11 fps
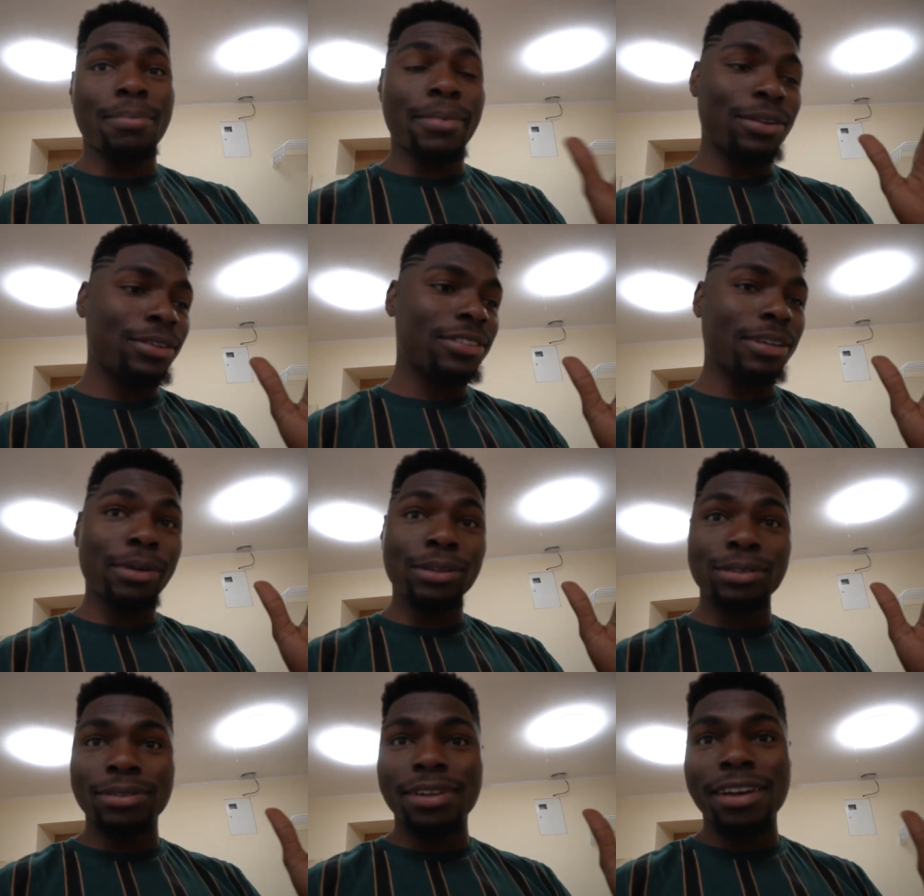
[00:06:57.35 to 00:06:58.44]
Miley is
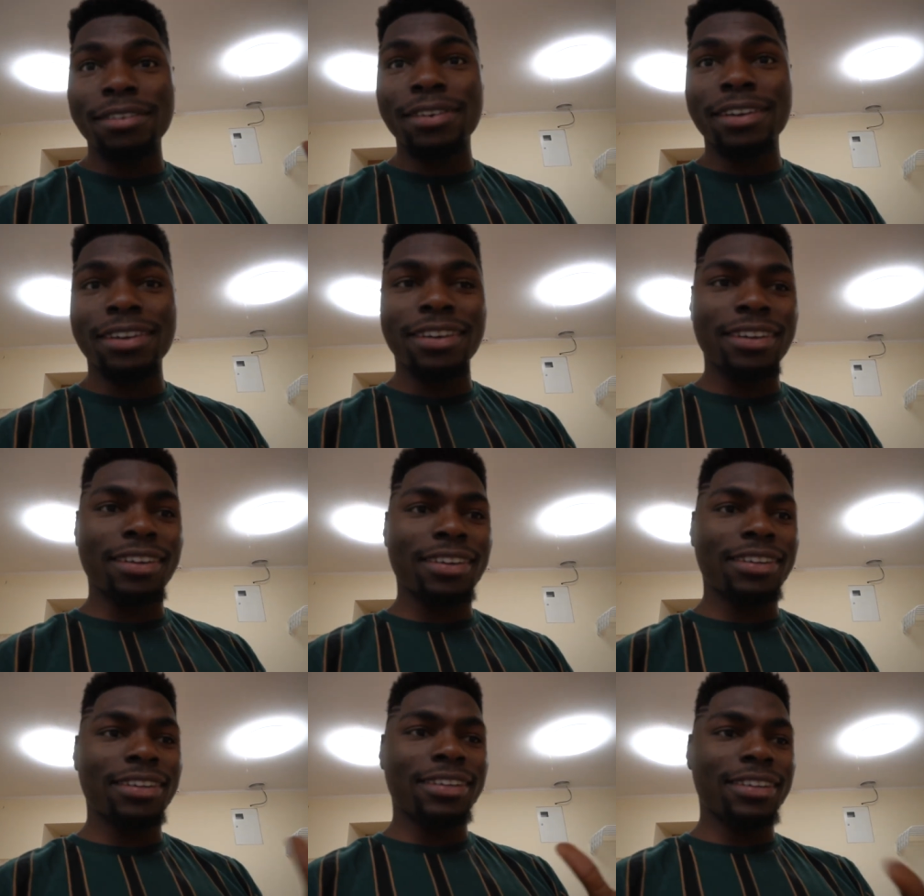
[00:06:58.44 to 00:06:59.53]
about to have a, uh,
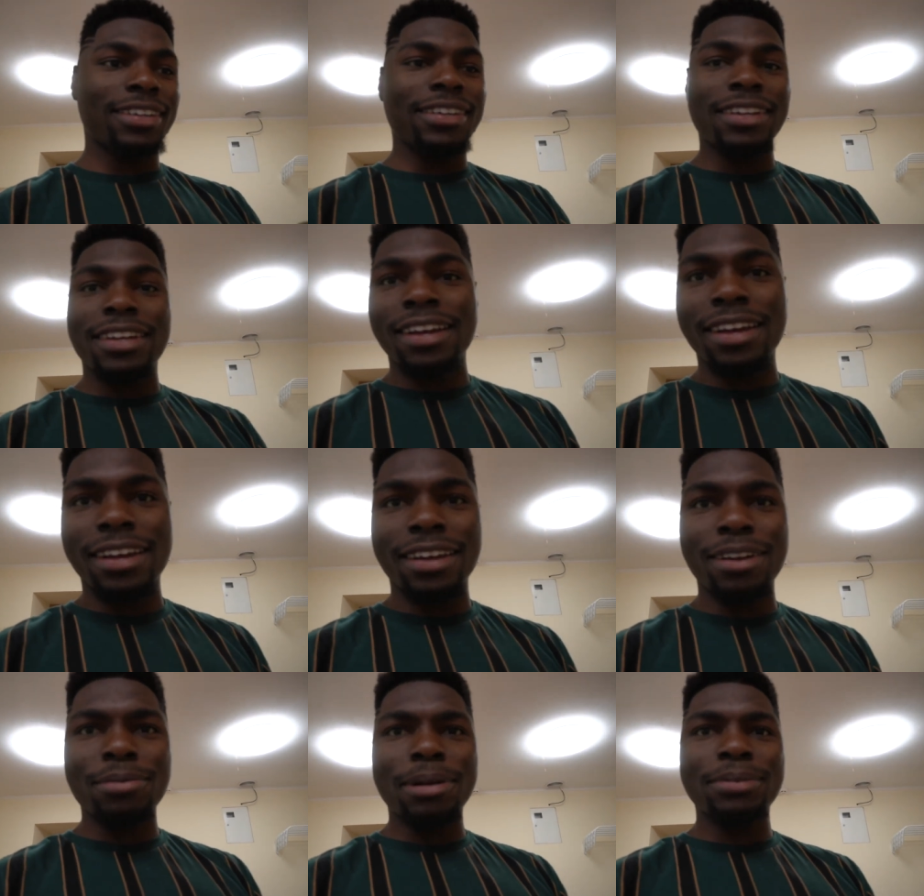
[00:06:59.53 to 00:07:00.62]
mm. uh
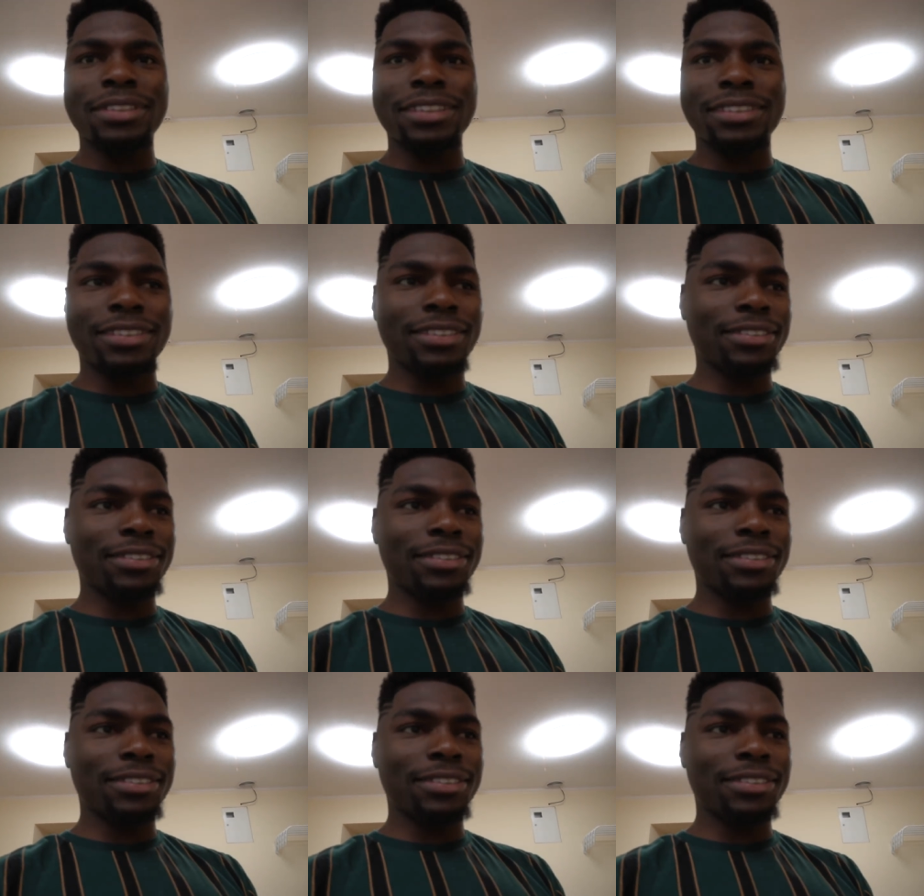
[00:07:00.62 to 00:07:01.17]
have about this?